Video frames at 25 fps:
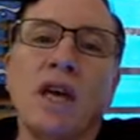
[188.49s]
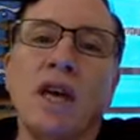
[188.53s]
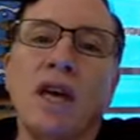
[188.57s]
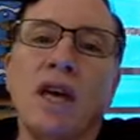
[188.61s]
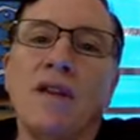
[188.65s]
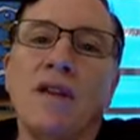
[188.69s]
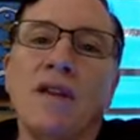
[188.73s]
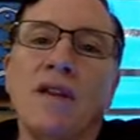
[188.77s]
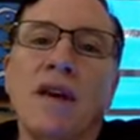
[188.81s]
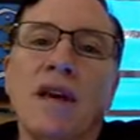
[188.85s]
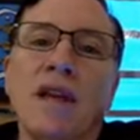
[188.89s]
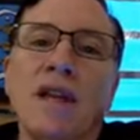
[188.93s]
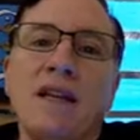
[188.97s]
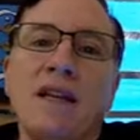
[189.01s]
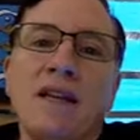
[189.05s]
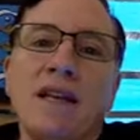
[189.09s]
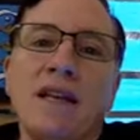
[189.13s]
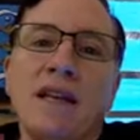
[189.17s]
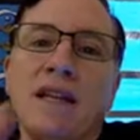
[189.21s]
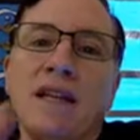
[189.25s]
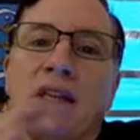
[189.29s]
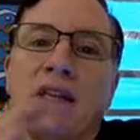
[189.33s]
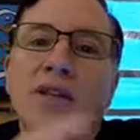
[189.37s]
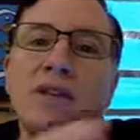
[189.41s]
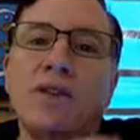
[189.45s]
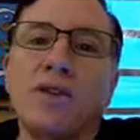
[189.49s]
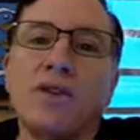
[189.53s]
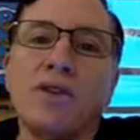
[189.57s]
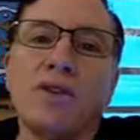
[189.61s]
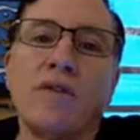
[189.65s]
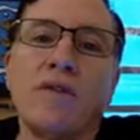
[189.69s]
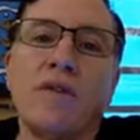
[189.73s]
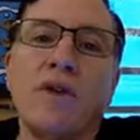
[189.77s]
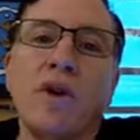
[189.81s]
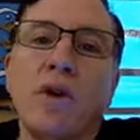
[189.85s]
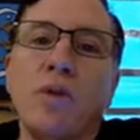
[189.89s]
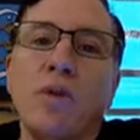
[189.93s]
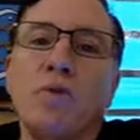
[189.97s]
And that Daily Dose
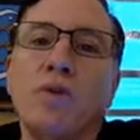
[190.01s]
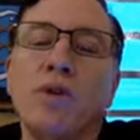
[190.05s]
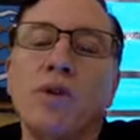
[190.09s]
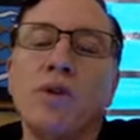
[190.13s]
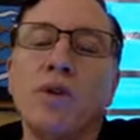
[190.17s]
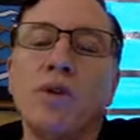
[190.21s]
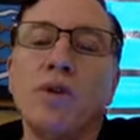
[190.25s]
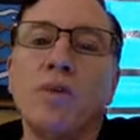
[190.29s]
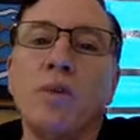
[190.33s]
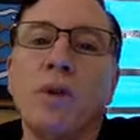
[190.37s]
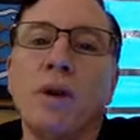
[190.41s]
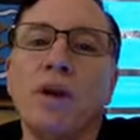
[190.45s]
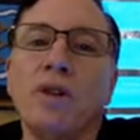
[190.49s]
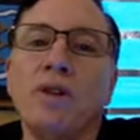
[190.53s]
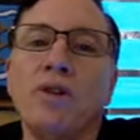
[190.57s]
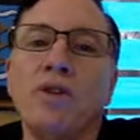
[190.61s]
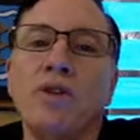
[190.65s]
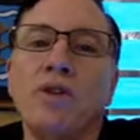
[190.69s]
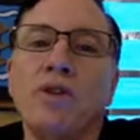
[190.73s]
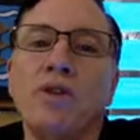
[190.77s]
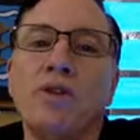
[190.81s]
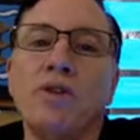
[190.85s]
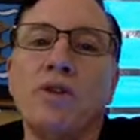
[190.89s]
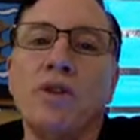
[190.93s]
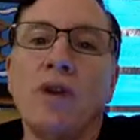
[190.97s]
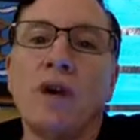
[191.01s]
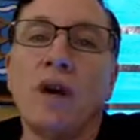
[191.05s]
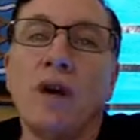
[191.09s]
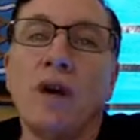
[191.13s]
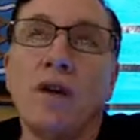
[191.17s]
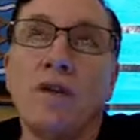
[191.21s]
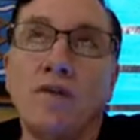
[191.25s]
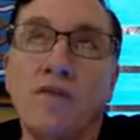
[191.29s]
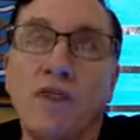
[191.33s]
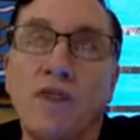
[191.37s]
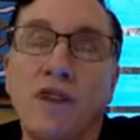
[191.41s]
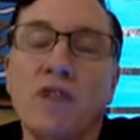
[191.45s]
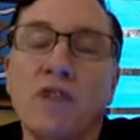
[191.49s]
of Hope group on YouTube,
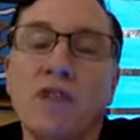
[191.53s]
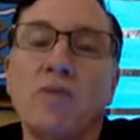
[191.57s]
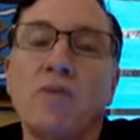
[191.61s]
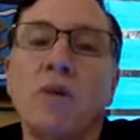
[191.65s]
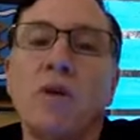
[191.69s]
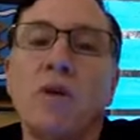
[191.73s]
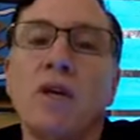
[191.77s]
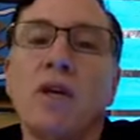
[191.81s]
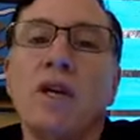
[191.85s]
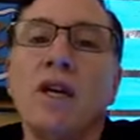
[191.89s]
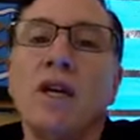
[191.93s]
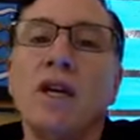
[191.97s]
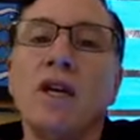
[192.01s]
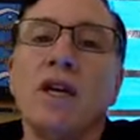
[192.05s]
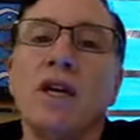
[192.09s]
on Facebook